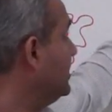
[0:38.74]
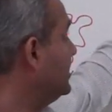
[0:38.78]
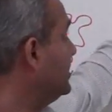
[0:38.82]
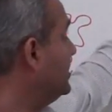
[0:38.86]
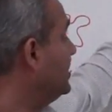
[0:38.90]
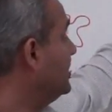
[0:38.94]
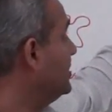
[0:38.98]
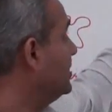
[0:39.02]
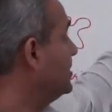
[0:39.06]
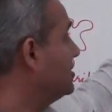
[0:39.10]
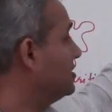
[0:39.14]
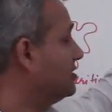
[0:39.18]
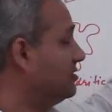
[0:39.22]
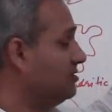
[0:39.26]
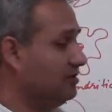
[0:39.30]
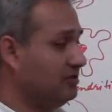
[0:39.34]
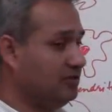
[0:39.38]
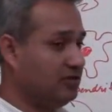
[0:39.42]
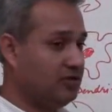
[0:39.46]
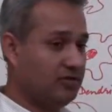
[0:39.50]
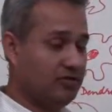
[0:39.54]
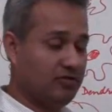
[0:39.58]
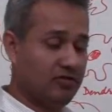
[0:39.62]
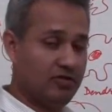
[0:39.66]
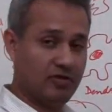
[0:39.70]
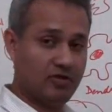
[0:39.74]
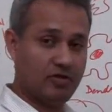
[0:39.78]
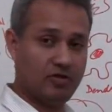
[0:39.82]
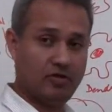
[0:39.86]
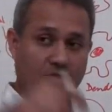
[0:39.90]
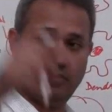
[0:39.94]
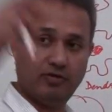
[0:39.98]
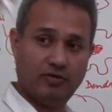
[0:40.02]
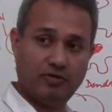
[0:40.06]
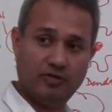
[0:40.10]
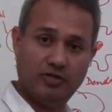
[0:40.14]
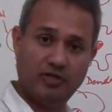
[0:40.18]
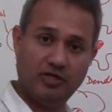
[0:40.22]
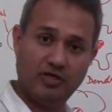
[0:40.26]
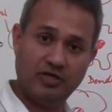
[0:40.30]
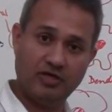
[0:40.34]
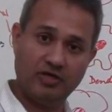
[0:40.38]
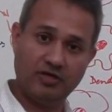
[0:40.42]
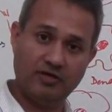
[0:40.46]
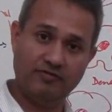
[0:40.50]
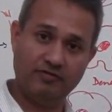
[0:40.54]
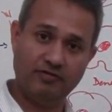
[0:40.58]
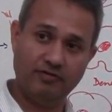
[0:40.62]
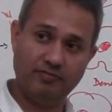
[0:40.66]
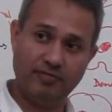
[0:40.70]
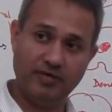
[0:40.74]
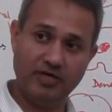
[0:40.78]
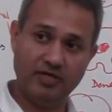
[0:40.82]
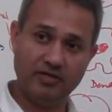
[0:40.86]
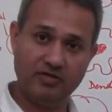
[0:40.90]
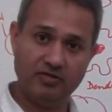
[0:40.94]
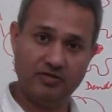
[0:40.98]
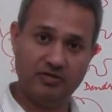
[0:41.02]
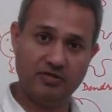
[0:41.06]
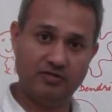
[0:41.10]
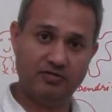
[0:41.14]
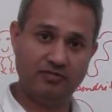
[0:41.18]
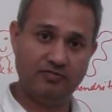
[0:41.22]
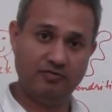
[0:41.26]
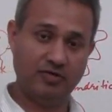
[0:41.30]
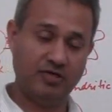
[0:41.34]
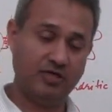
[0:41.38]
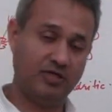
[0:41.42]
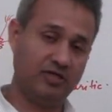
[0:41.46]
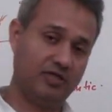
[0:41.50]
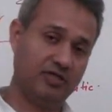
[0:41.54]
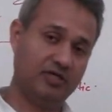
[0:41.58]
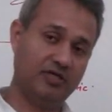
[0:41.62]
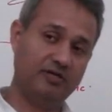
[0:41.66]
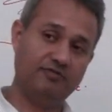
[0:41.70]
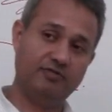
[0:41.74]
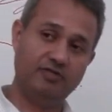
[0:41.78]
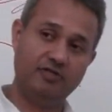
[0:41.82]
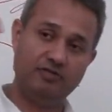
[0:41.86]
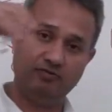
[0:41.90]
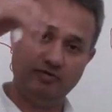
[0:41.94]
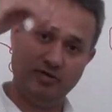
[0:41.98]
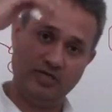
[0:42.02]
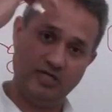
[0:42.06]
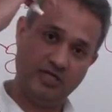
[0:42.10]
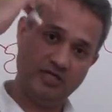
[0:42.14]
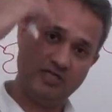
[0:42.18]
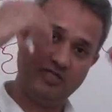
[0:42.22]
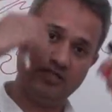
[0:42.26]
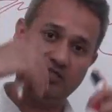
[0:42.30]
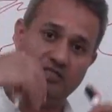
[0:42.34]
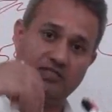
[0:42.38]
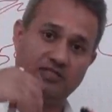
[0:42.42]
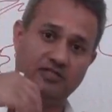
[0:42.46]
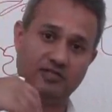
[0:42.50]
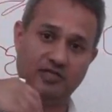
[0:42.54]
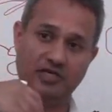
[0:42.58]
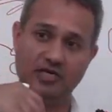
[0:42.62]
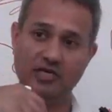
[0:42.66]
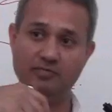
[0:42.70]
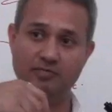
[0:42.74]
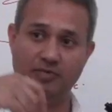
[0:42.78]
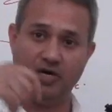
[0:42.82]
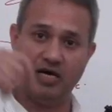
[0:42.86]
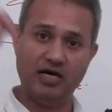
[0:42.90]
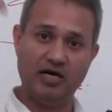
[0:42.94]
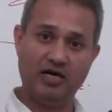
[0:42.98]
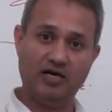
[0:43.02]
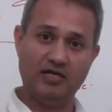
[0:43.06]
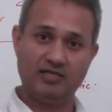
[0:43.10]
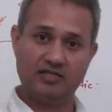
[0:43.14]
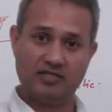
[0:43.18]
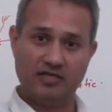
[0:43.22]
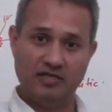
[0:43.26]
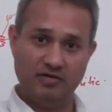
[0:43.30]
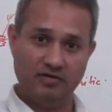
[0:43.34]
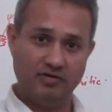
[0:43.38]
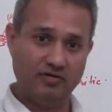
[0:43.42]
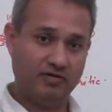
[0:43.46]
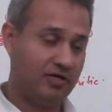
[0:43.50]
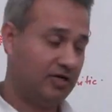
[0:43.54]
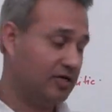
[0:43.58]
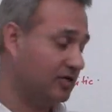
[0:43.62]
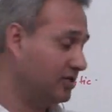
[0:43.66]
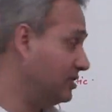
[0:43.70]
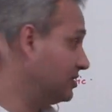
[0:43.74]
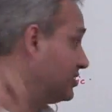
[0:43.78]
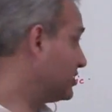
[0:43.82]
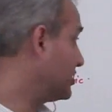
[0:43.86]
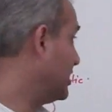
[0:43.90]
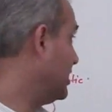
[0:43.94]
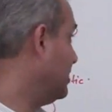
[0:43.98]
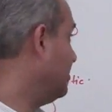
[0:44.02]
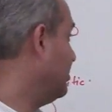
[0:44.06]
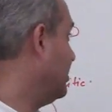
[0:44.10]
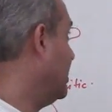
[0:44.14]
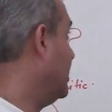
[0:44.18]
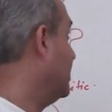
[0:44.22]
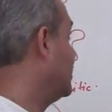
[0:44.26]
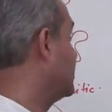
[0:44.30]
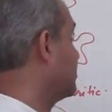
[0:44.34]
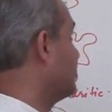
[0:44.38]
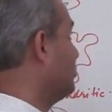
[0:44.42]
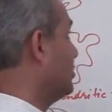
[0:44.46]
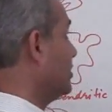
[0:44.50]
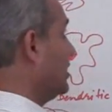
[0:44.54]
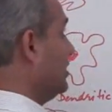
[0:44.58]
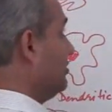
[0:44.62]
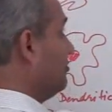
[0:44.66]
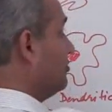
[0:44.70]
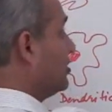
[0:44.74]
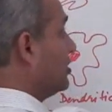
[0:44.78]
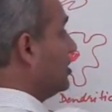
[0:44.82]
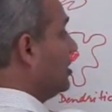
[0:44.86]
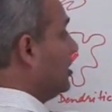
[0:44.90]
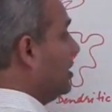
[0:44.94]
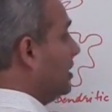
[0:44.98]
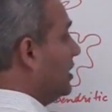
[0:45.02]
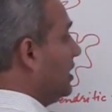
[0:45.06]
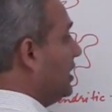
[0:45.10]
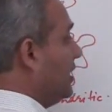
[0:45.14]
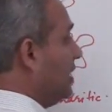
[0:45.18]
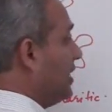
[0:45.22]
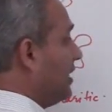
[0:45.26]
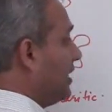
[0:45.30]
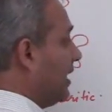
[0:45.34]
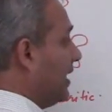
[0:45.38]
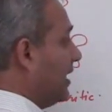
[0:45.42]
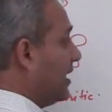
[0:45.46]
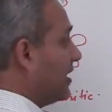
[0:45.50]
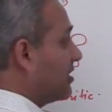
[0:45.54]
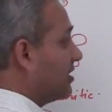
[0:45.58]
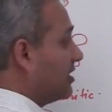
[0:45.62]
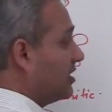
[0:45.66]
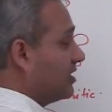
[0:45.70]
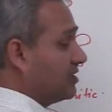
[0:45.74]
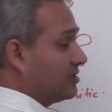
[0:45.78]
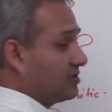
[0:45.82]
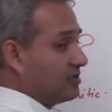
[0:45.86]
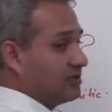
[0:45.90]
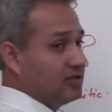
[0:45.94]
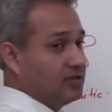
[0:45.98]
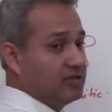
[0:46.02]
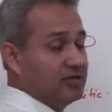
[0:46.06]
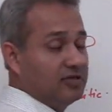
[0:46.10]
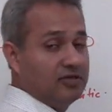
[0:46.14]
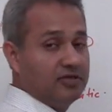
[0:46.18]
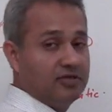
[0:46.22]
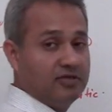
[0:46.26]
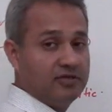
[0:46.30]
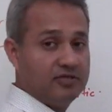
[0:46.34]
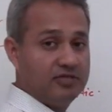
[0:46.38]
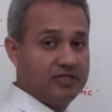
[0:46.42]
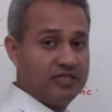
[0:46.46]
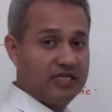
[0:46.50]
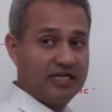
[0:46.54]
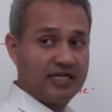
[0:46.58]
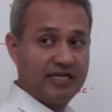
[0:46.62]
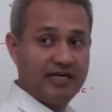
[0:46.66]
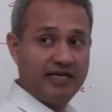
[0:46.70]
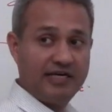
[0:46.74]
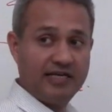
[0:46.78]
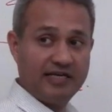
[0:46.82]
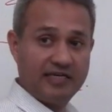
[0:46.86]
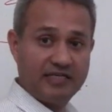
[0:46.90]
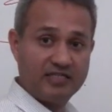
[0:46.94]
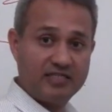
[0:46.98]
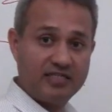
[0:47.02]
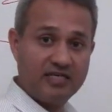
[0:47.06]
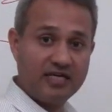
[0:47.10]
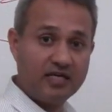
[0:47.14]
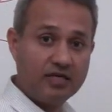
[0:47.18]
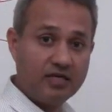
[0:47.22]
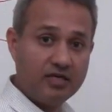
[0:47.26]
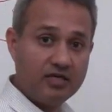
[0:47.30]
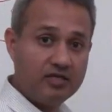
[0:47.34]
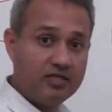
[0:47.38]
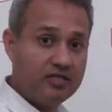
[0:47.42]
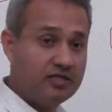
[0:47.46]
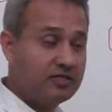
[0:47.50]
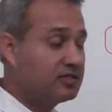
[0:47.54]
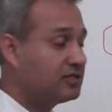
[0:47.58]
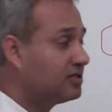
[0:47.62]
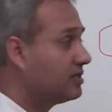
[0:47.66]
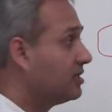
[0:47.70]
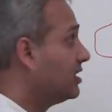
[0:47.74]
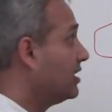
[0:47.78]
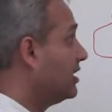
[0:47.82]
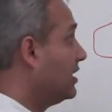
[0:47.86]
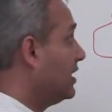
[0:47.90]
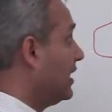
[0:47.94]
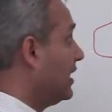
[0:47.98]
pieces, you know, the clothing of the pathogen. Well, he was wearing this ski mask and look at this ski mask, whatever. And they are secreting signals,